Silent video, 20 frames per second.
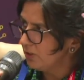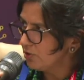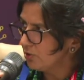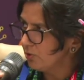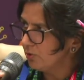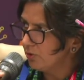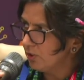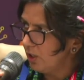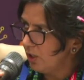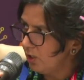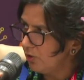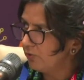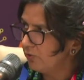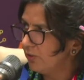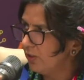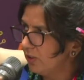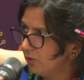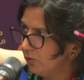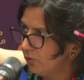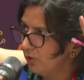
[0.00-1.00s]
sure how we
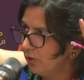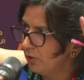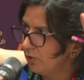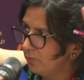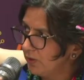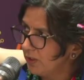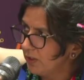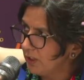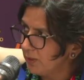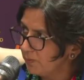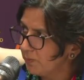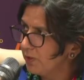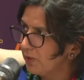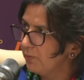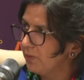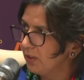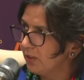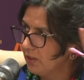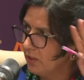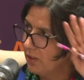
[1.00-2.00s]
are going to be
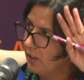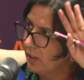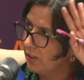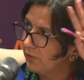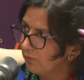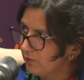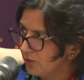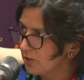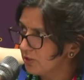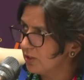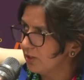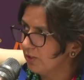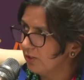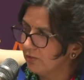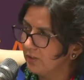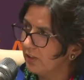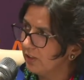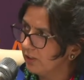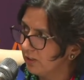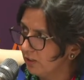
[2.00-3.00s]
implementing at which
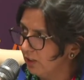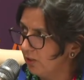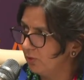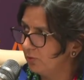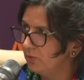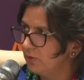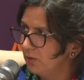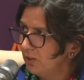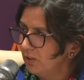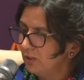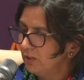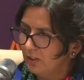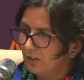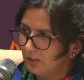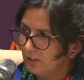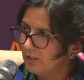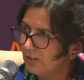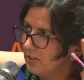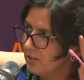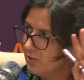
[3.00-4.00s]
level and how. It
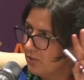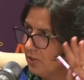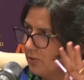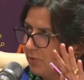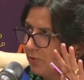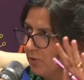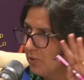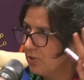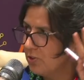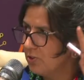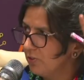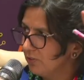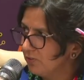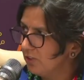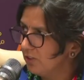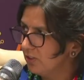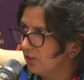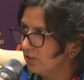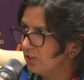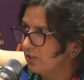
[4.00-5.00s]
is just not because you have the
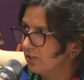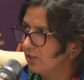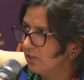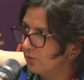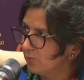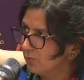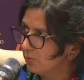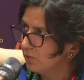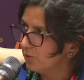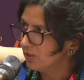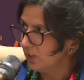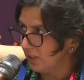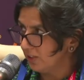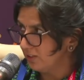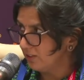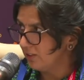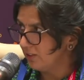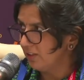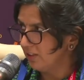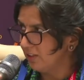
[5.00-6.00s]
digital tools
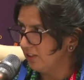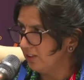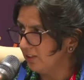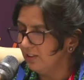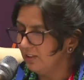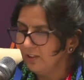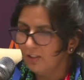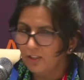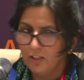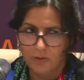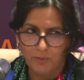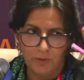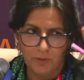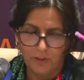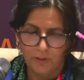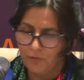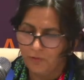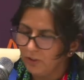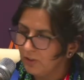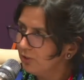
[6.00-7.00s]
and the AI,
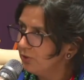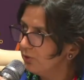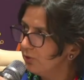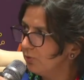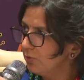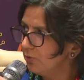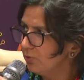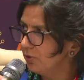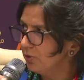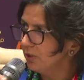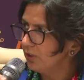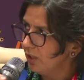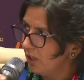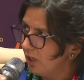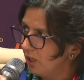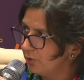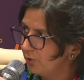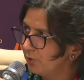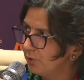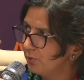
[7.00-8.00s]
but where you do it,
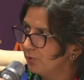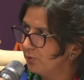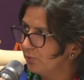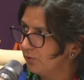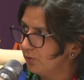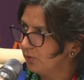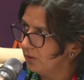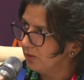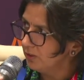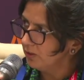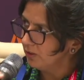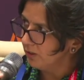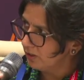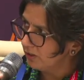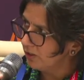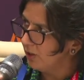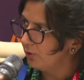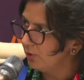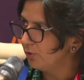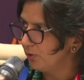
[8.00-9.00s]
how you do it, and
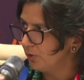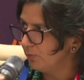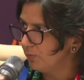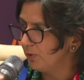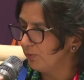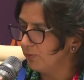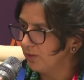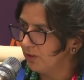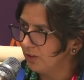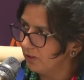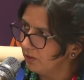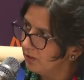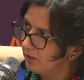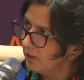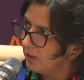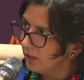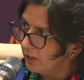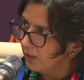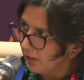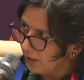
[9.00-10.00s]
how you implement it,
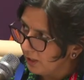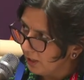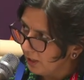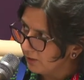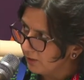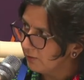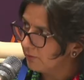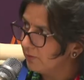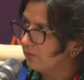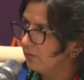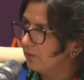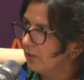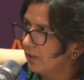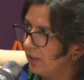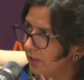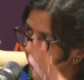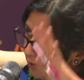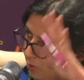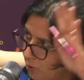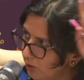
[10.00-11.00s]
and
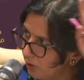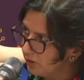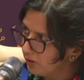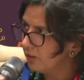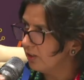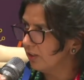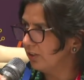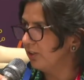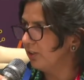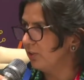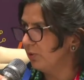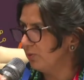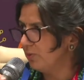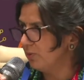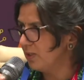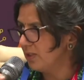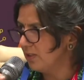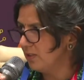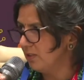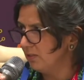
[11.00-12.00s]
all the continuum
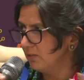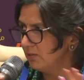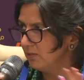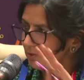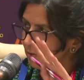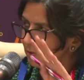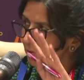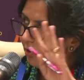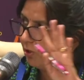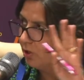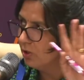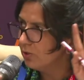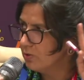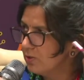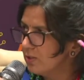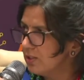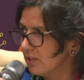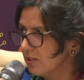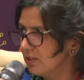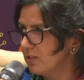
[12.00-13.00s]
is there. So all
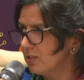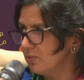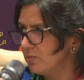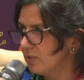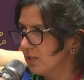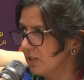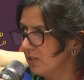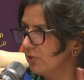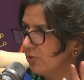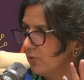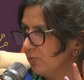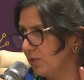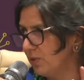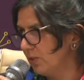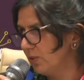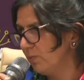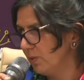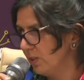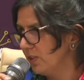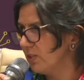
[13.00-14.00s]
those systems need to be in
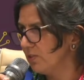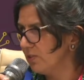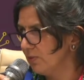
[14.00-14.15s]
place.